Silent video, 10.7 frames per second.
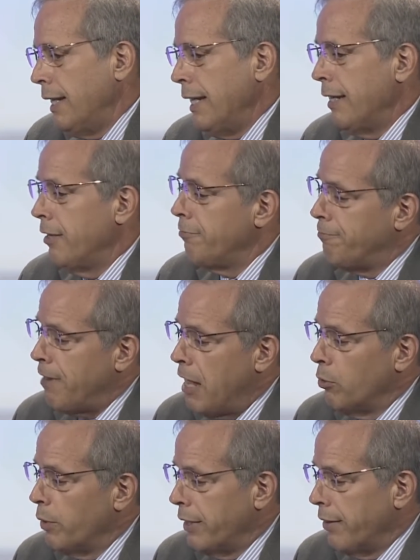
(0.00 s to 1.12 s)
And then
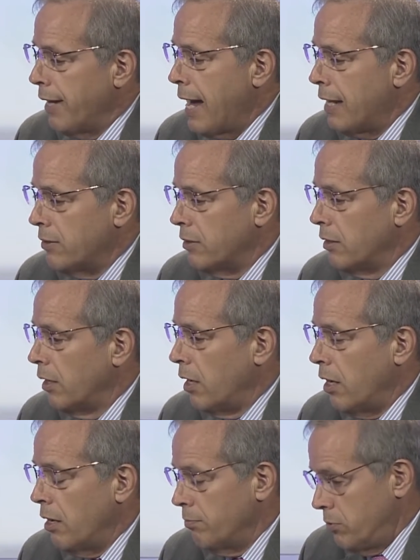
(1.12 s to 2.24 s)
following that,
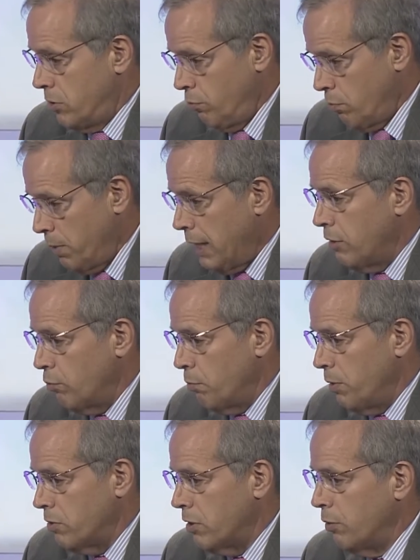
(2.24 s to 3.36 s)
uh, she remained in
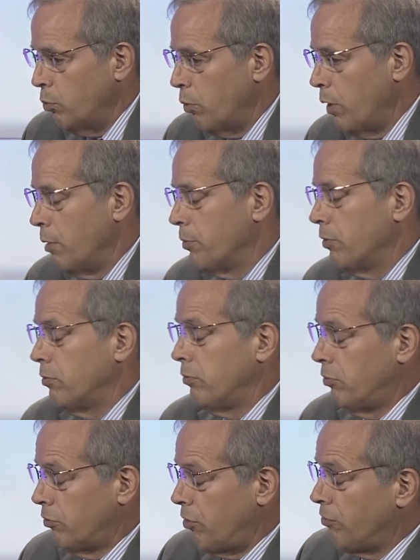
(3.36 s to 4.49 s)
remission, and we were able to
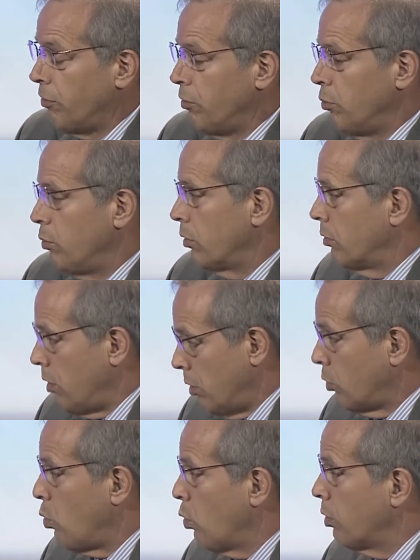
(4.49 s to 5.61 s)
successfully do a, a
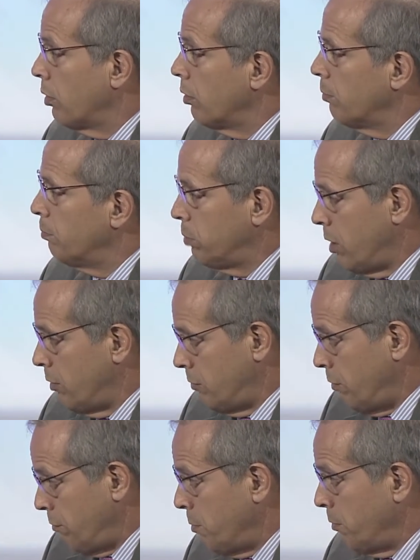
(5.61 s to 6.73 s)
cord blood,
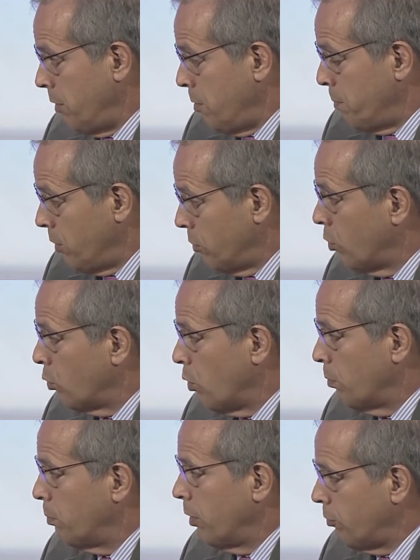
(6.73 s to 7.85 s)
so from the umbilical
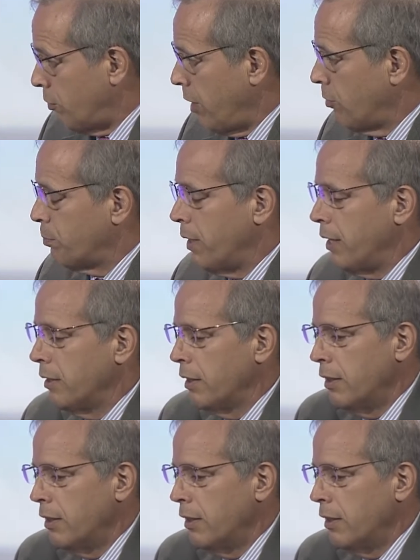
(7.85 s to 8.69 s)
cord blood transplant.